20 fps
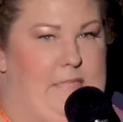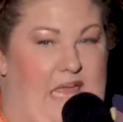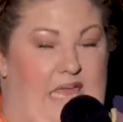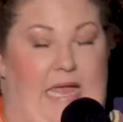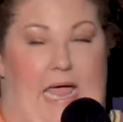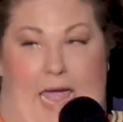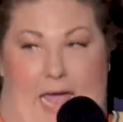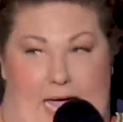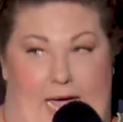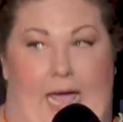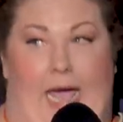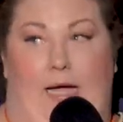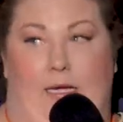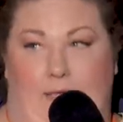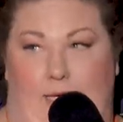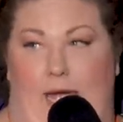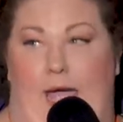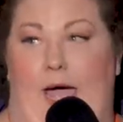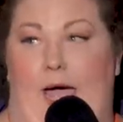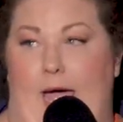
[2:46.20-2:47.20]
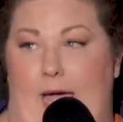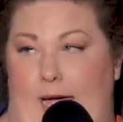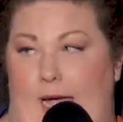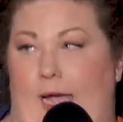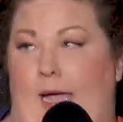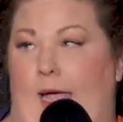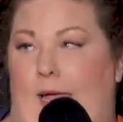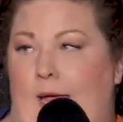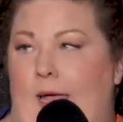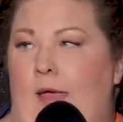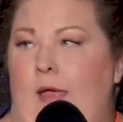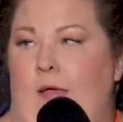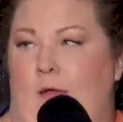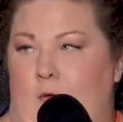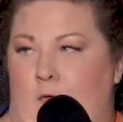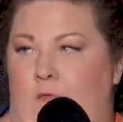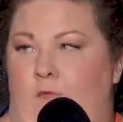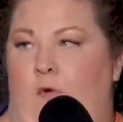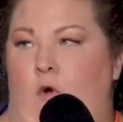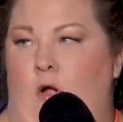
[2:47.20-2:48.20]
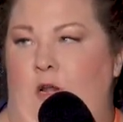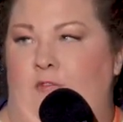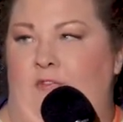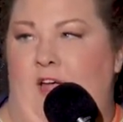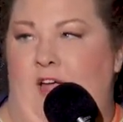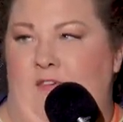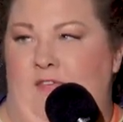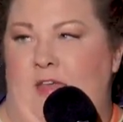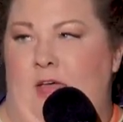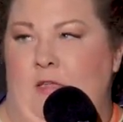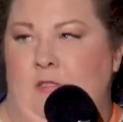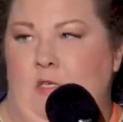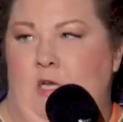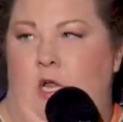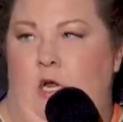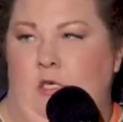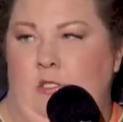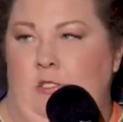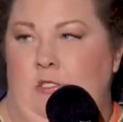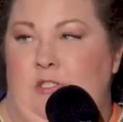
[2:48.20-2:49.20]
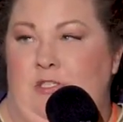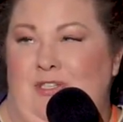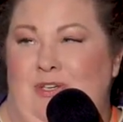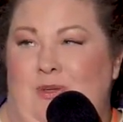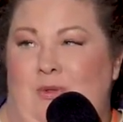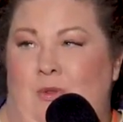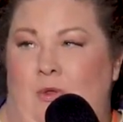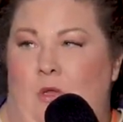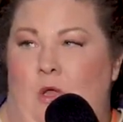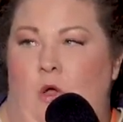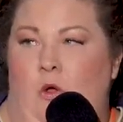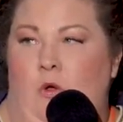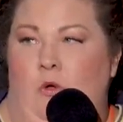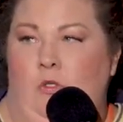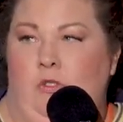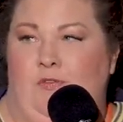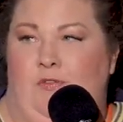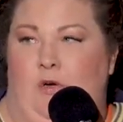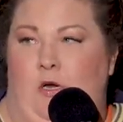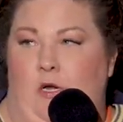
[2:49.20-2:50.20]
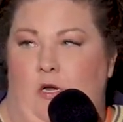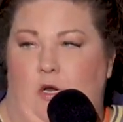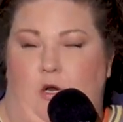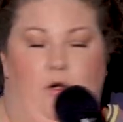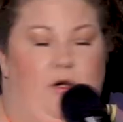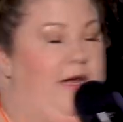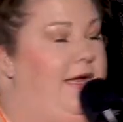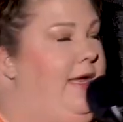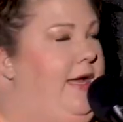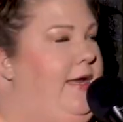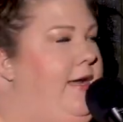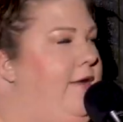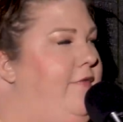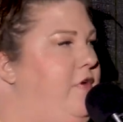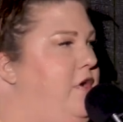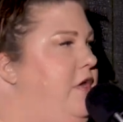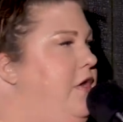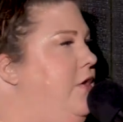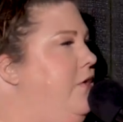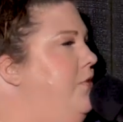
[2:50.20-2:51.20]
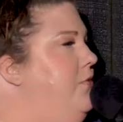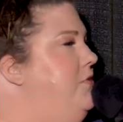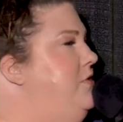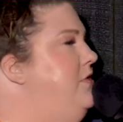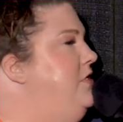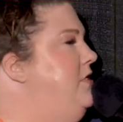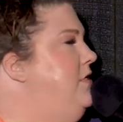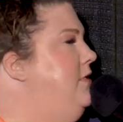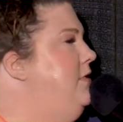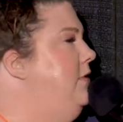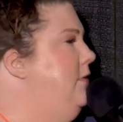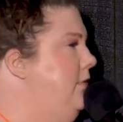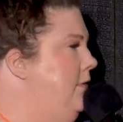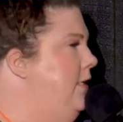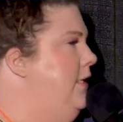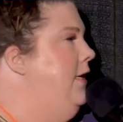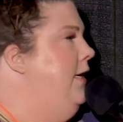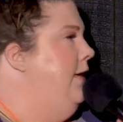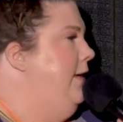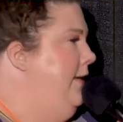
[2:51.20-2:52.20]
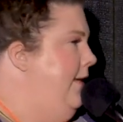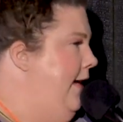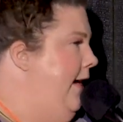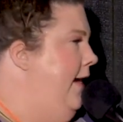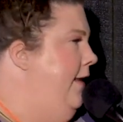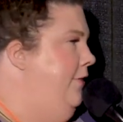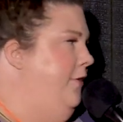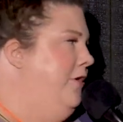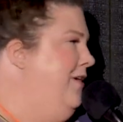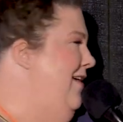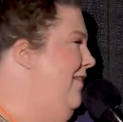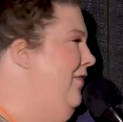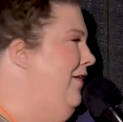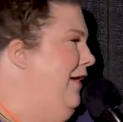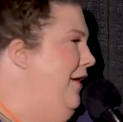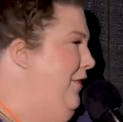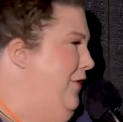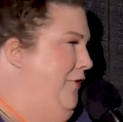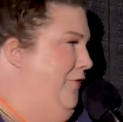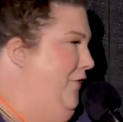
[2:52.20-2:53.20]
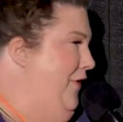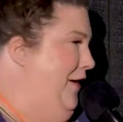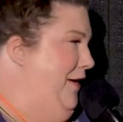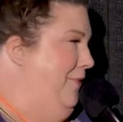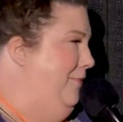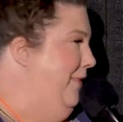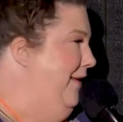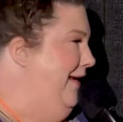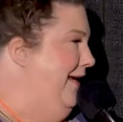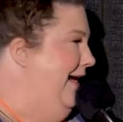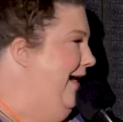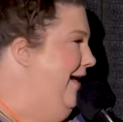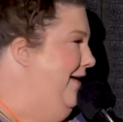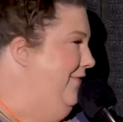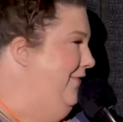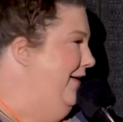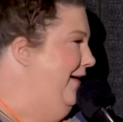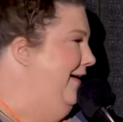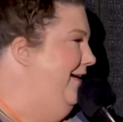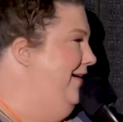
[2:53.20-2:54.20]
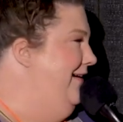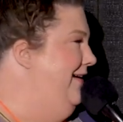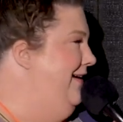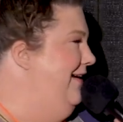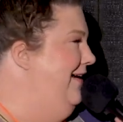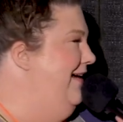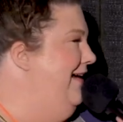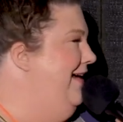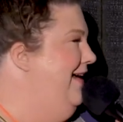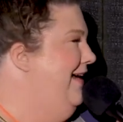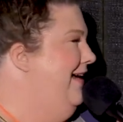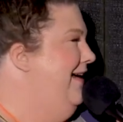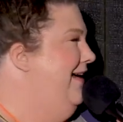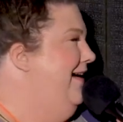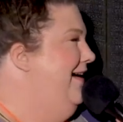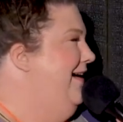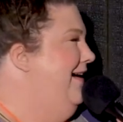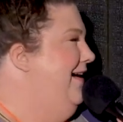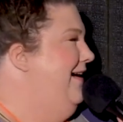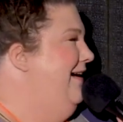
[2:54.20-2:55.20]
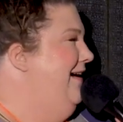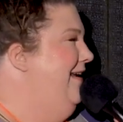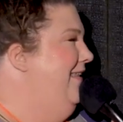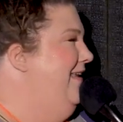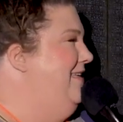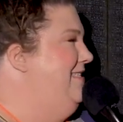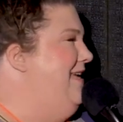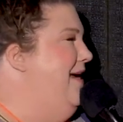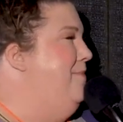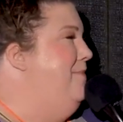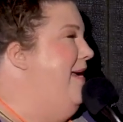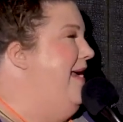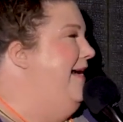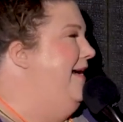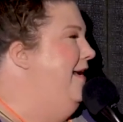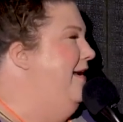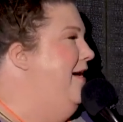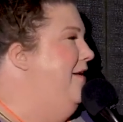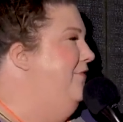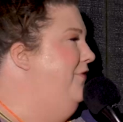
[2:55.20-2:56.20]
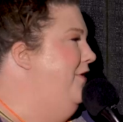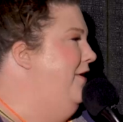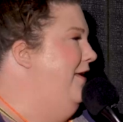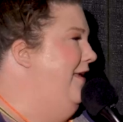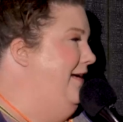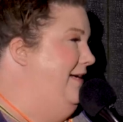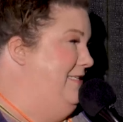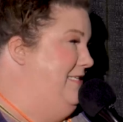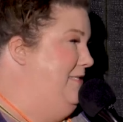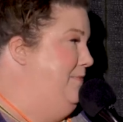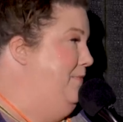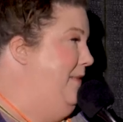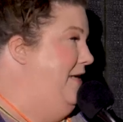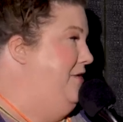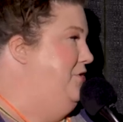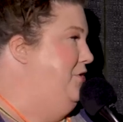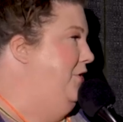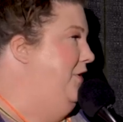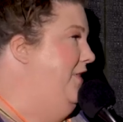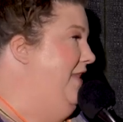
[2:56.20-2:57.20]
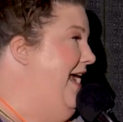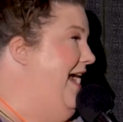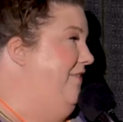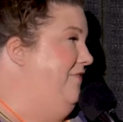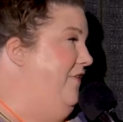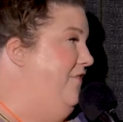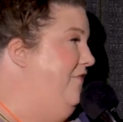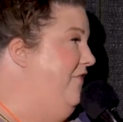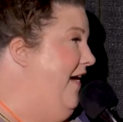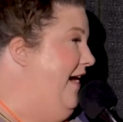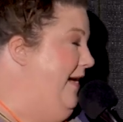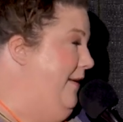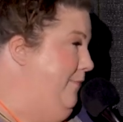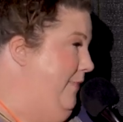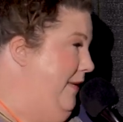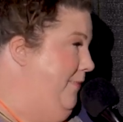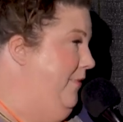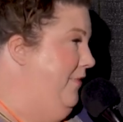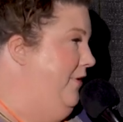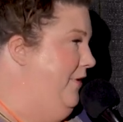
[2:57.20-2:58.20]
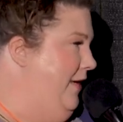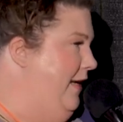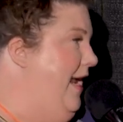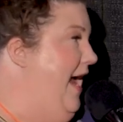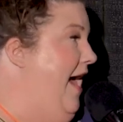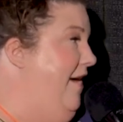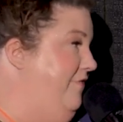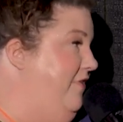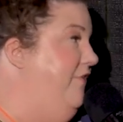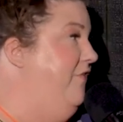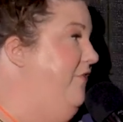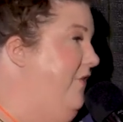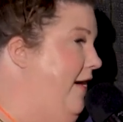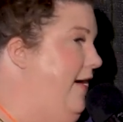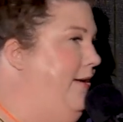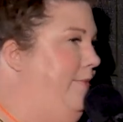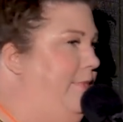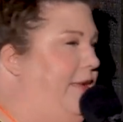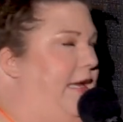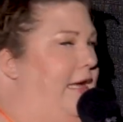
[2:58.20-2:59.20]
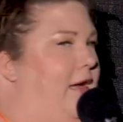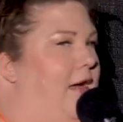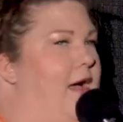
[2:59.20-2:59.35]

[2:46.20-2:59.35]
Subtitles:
Yeah. $45,000 in student loans for a degree I never used. Yeah, they're never getting their fucking money ever. Unless I make enough on like a special and they have to find me, but they're going to have to find me.